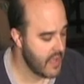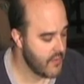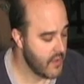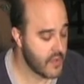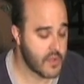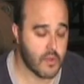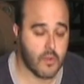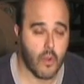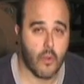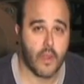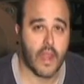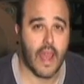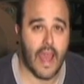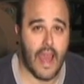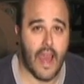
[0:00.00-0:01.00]
This is where
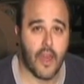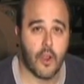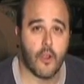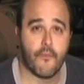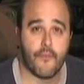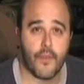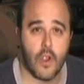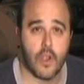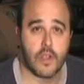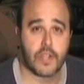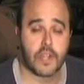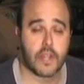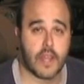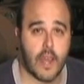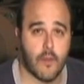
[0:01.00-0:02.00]
we add our first
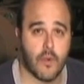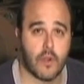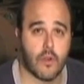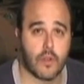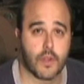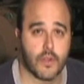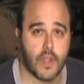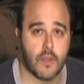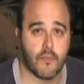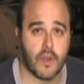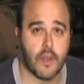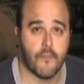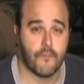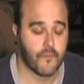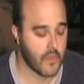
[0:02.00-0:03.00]
chemical treatment.